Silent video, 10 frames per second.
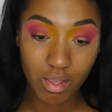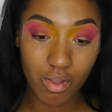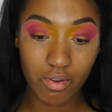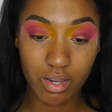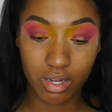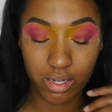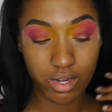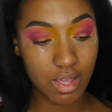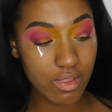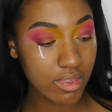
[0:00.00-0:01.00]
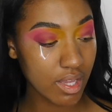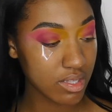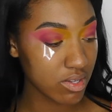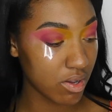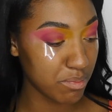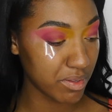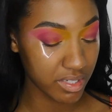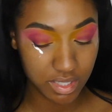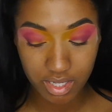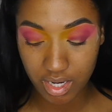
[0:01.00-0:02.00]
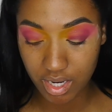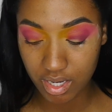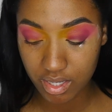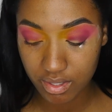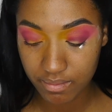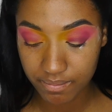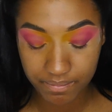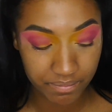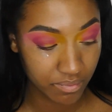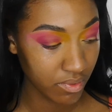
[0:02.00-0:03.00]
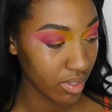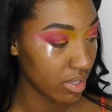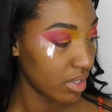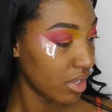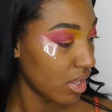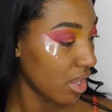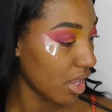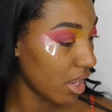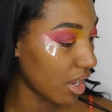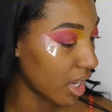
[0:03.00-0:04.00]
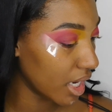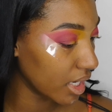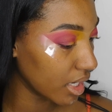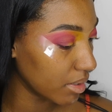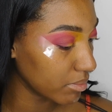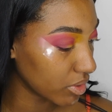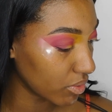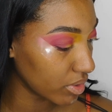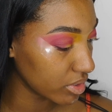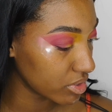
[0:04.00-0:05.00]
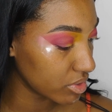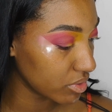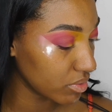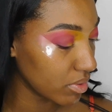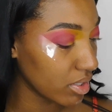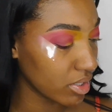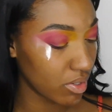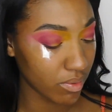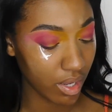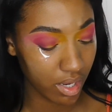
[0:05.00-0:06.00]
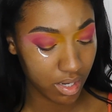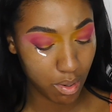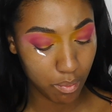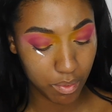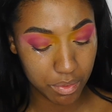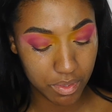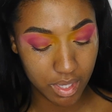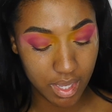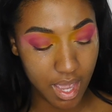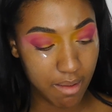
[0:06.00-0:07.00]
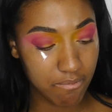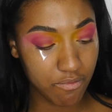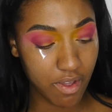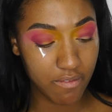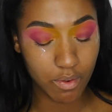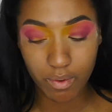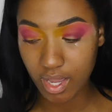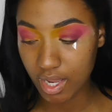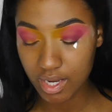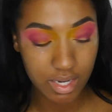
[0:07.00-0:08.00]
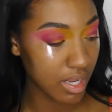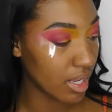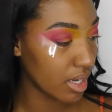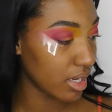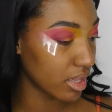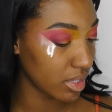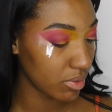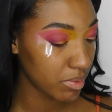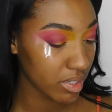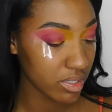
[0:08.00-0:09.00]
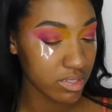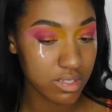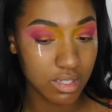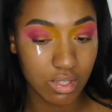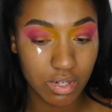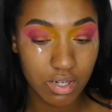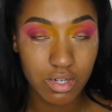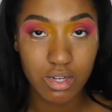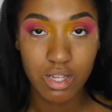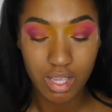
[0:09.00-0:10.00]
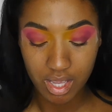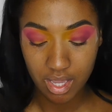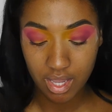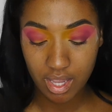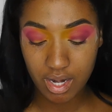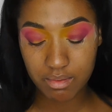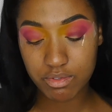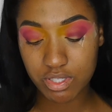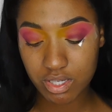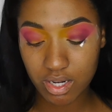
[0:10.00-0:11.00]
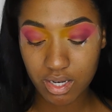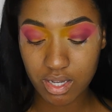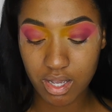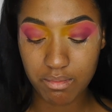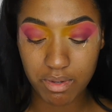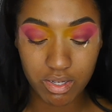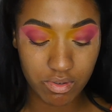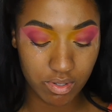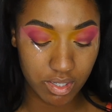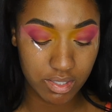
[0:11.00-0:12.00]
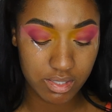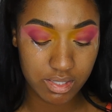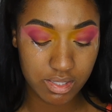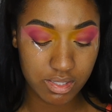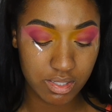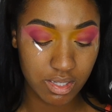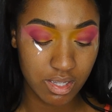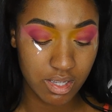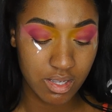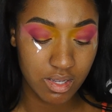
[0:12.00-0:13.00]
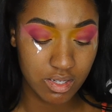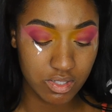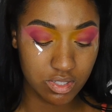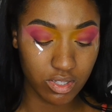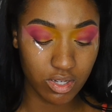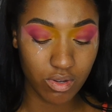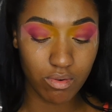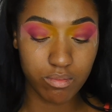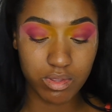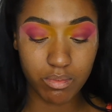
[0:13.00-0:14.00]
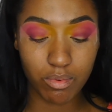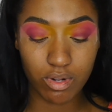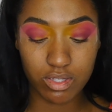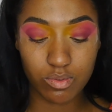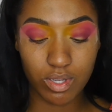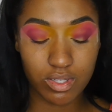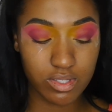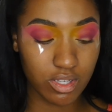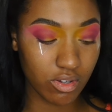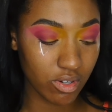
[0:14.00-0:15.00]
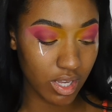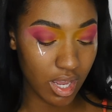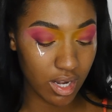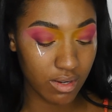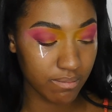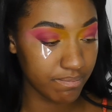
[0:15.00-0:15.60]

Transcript: Okay, now that that's all blended in, I am going to go in with the M508 and a little bit of concealer. And I'm just going to cut my crease. Just going to go in with the Born This Way concealer again.